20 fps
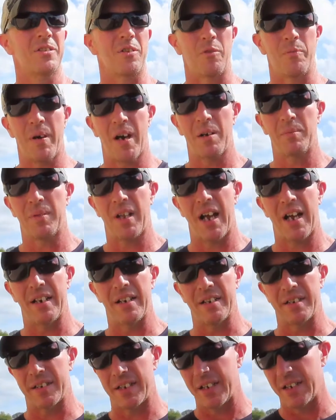So the bottom line
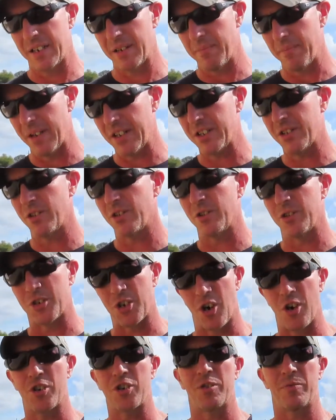is, make sure you're
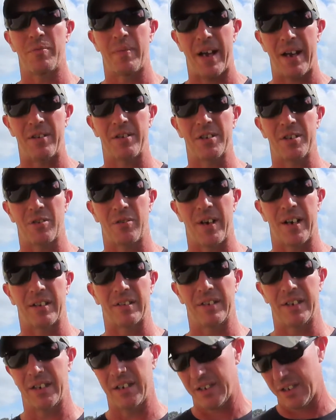charging the batteries
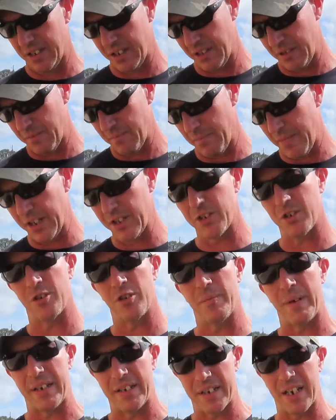correctly. Make sure
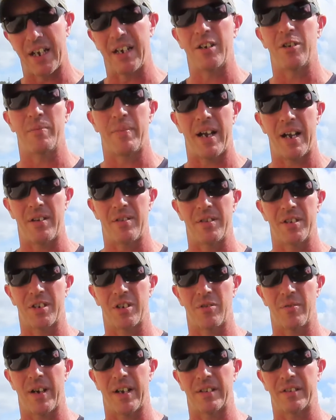you're maintaining your batteries
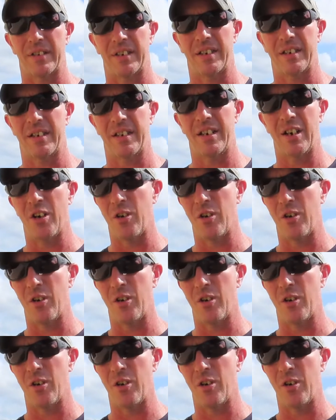correctly. You